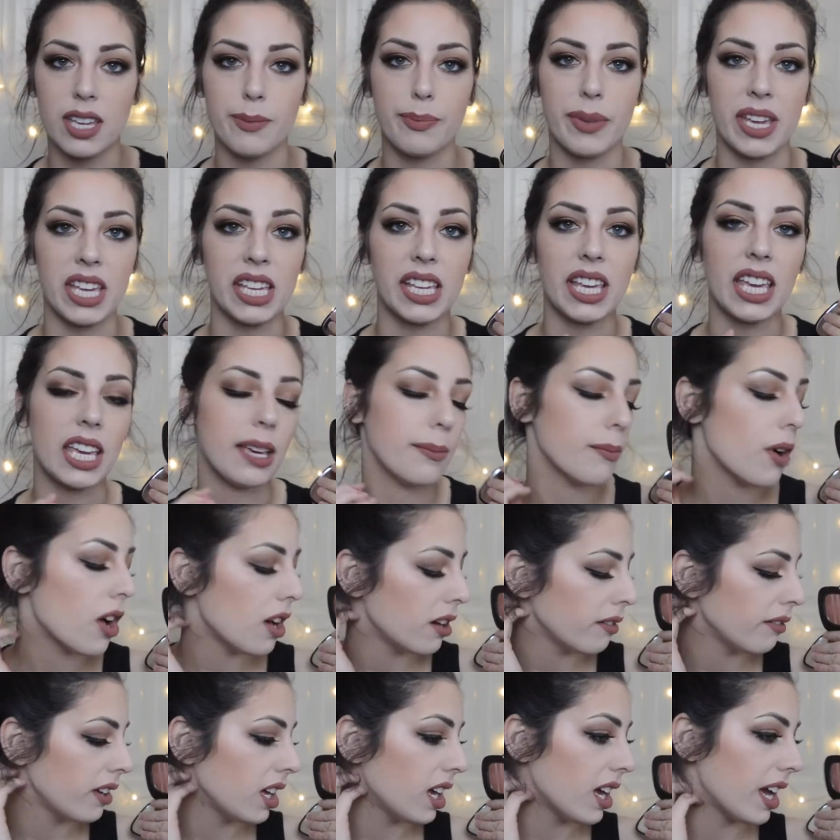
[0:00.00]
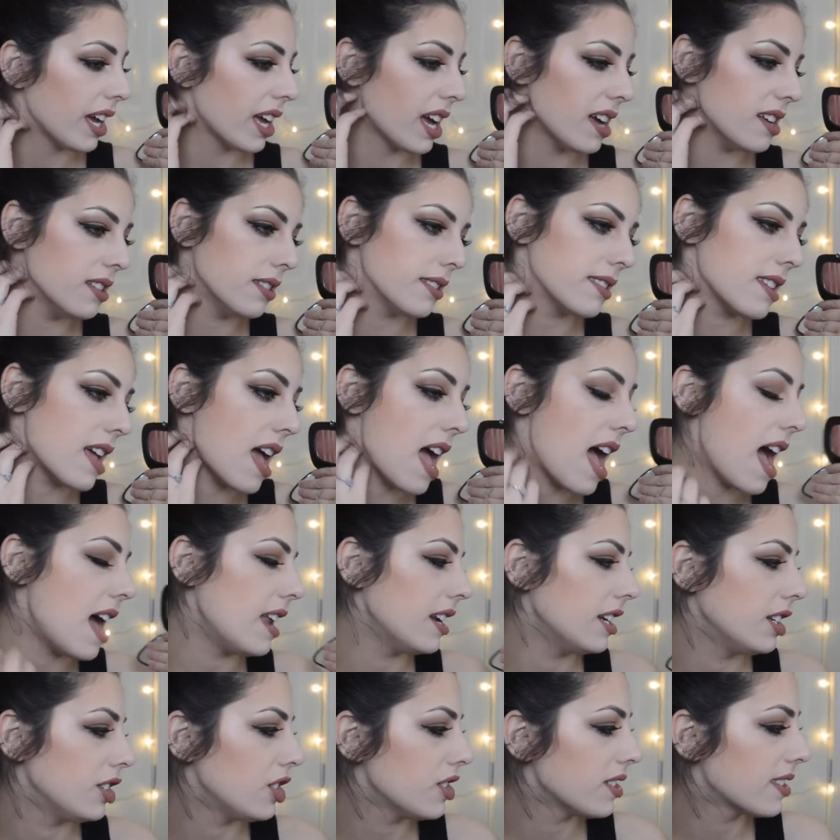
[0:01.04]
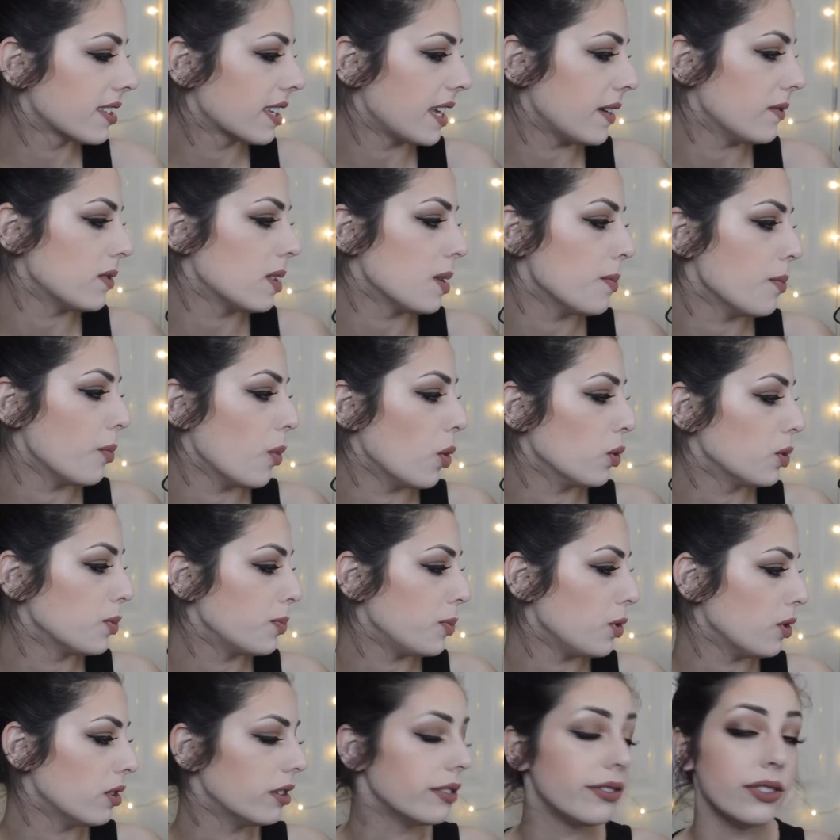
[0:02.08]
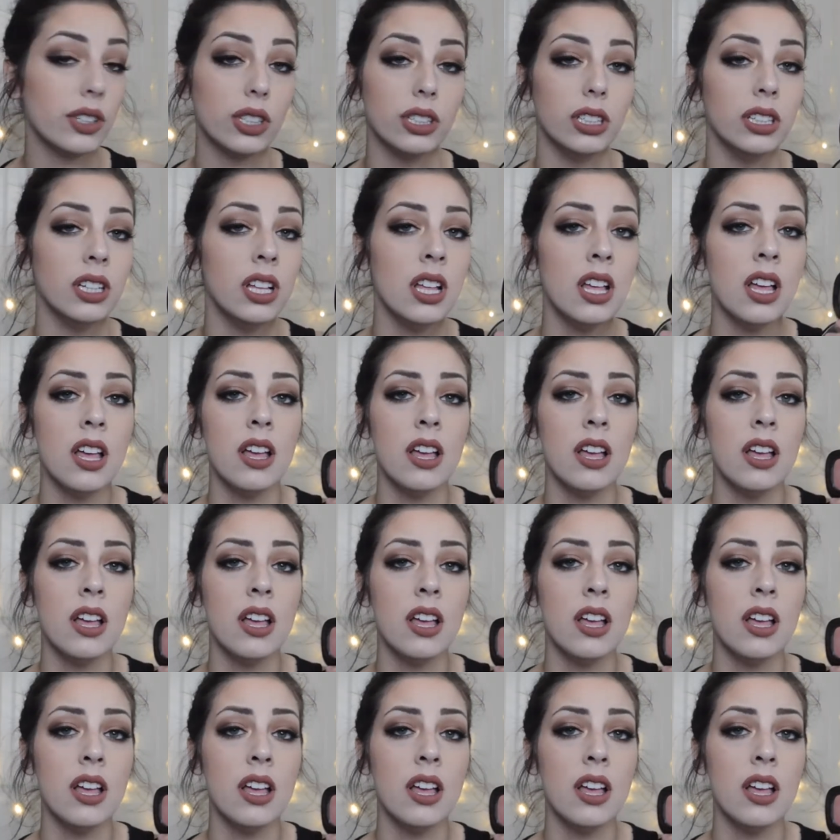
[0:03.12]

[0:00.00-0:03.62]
pinky mauve I guess, and it just gives the most beautiful,